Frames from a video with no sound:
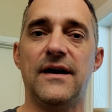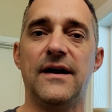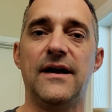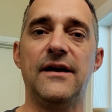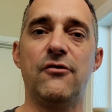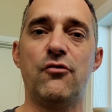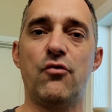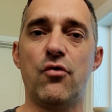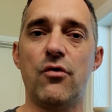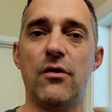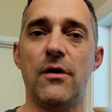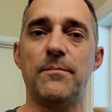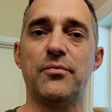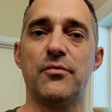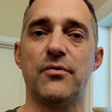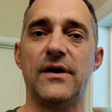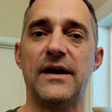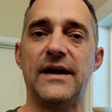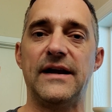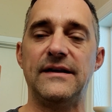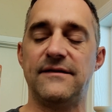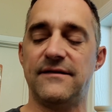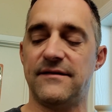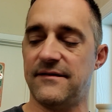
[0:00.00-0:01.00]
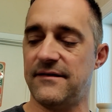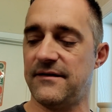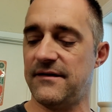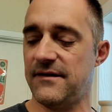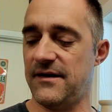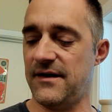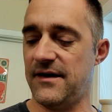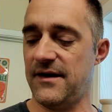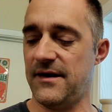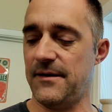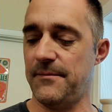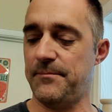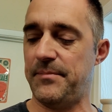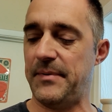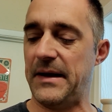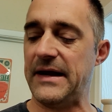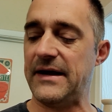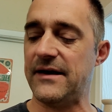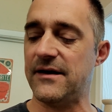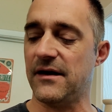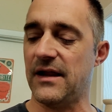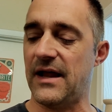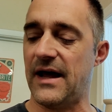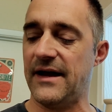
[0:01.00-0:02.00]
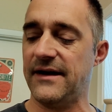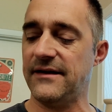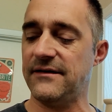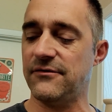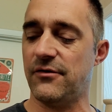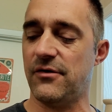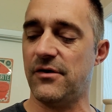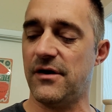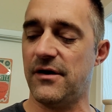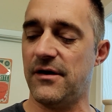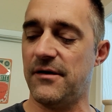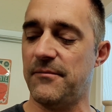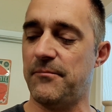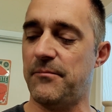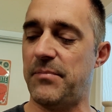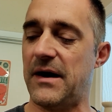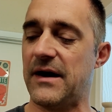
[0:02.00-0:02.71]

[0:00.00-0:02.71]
incorporate Bakelite or